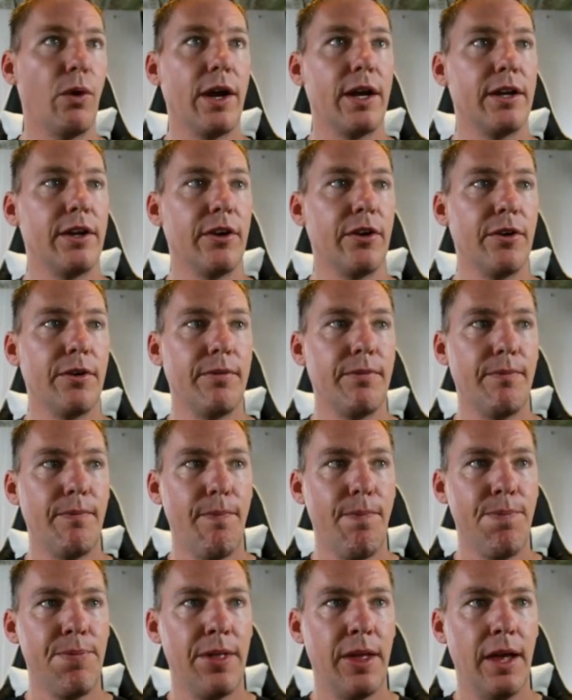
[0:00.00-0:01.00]
right here.
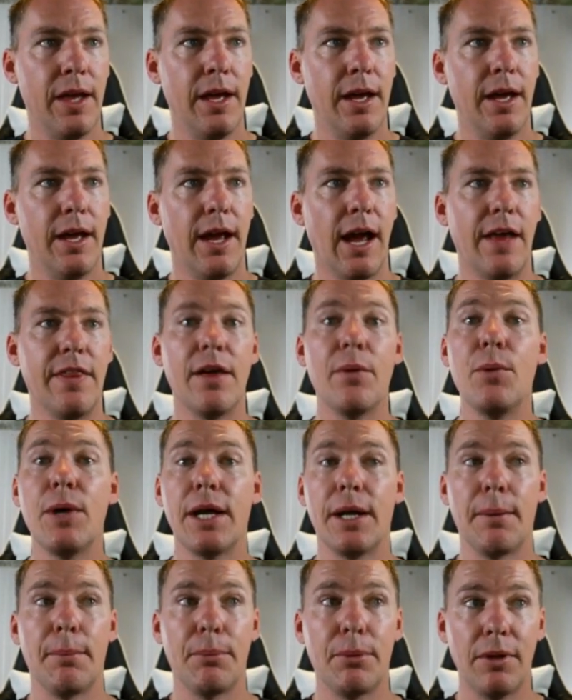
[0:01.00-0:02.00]
And then we
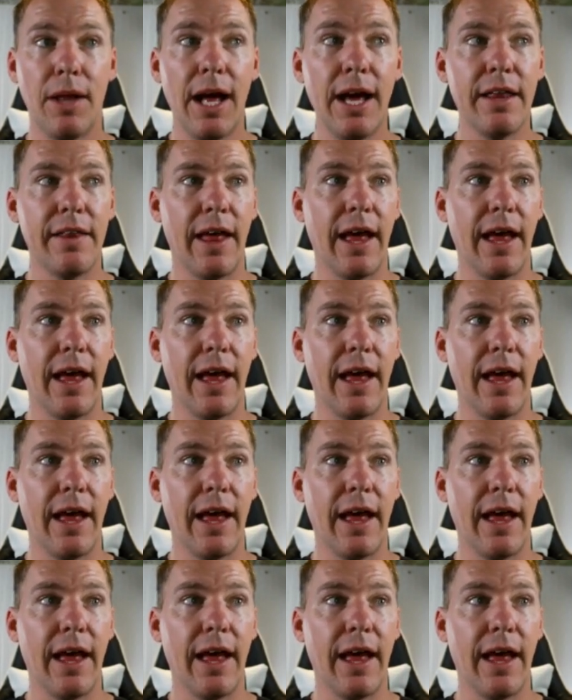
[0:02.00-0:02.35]
can apply